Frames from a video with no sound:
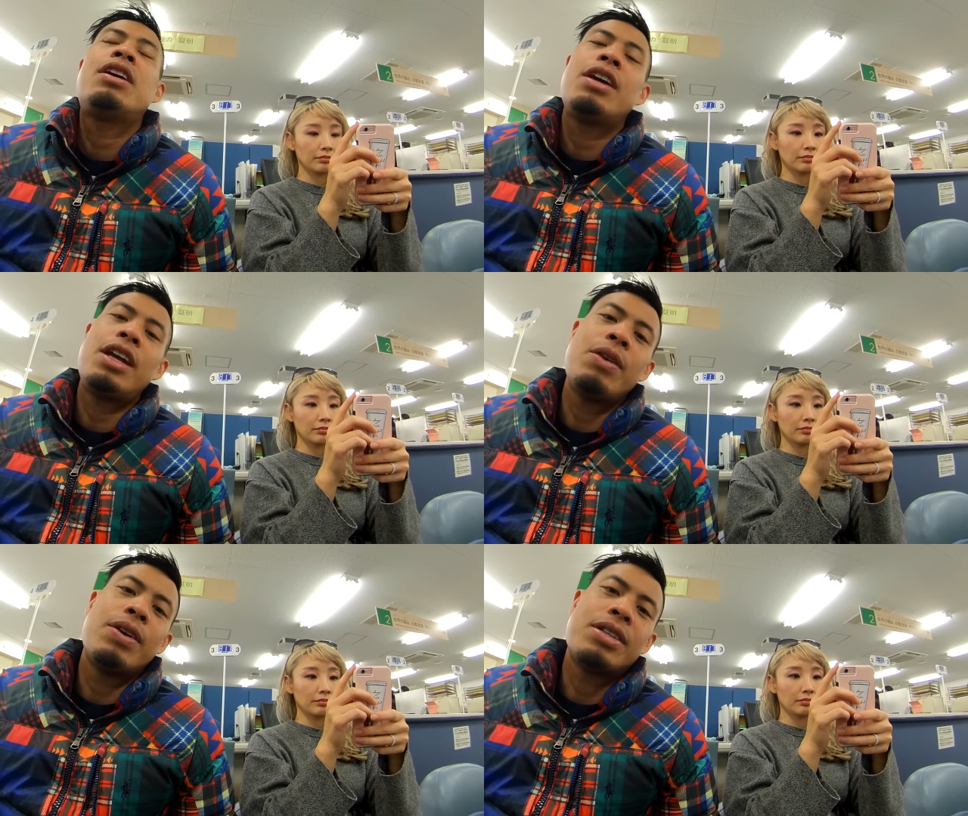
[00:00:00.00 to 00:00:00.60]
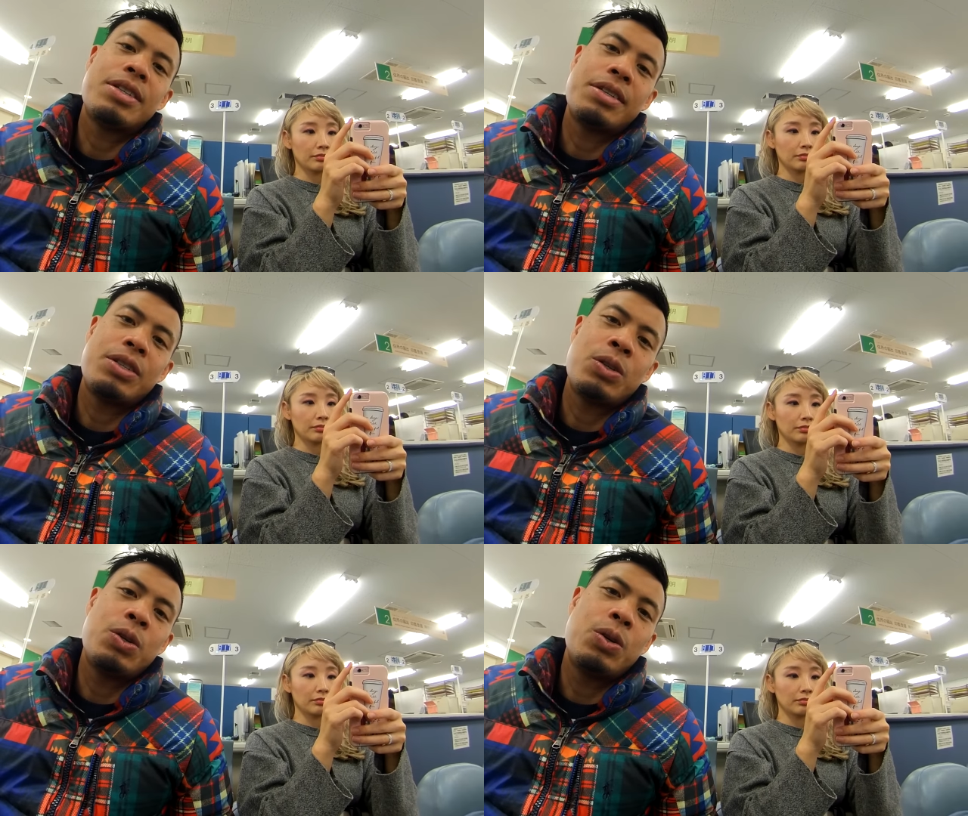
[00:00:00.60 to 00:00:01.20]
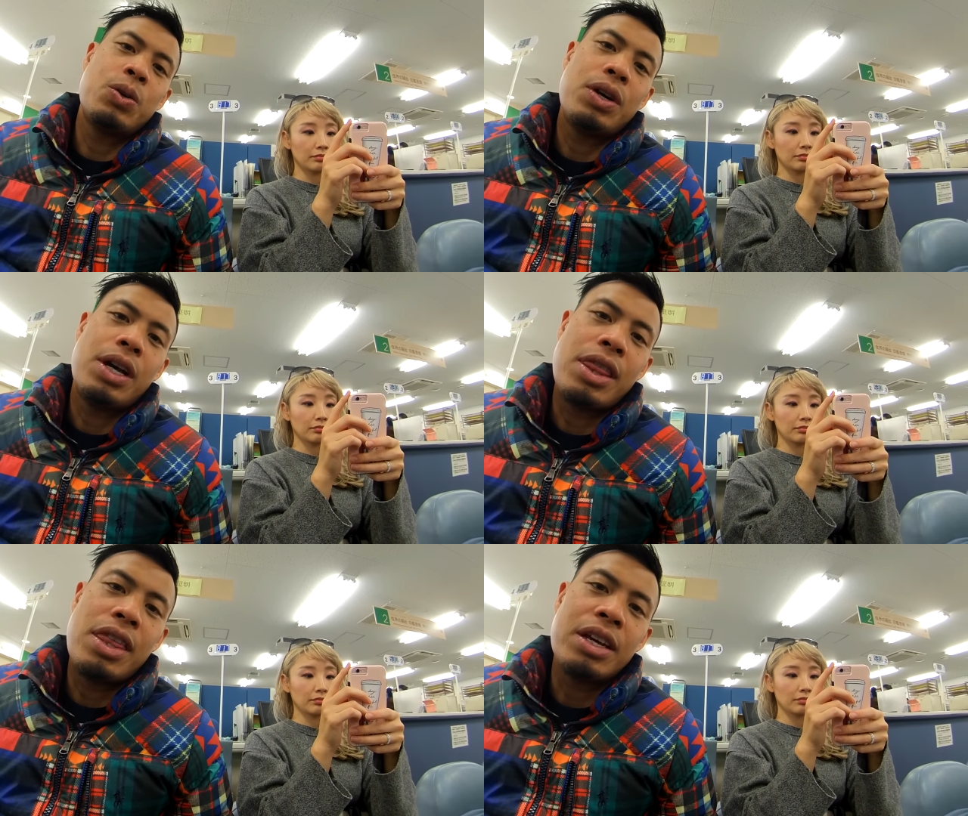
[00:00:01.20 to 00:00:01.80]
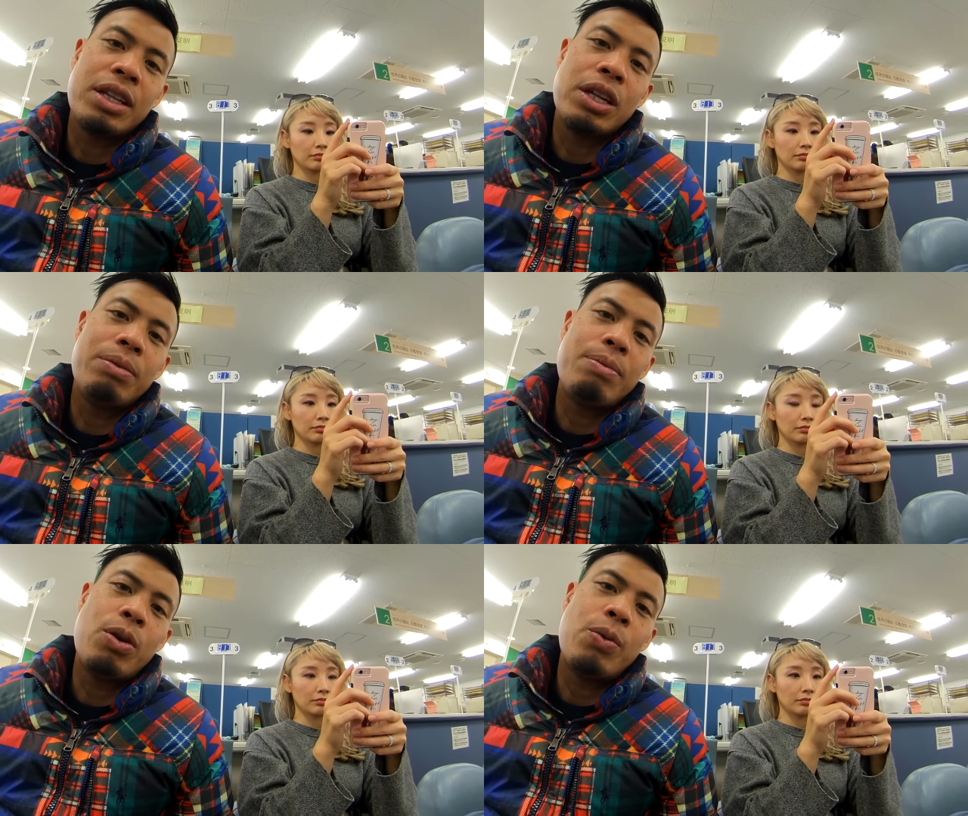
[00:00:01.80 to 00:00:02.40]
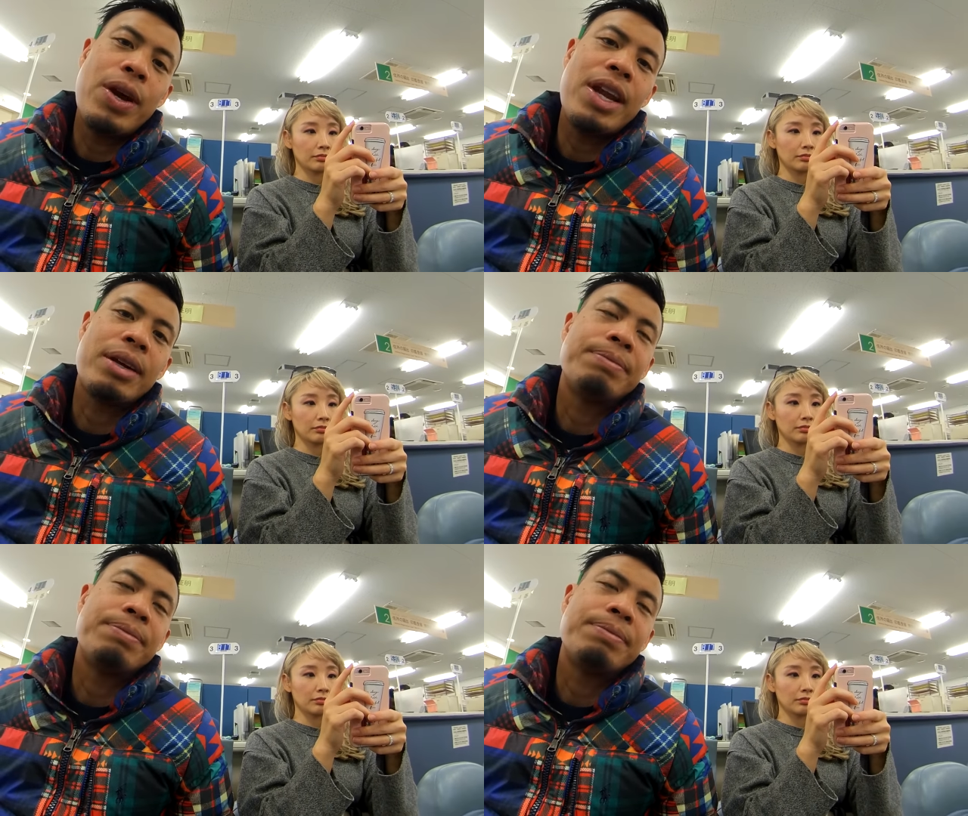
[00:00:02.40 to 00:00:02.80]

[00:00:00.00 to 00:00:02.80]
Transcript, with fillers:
Speaker 1: All right, anyways, so I think a little bit more waiting.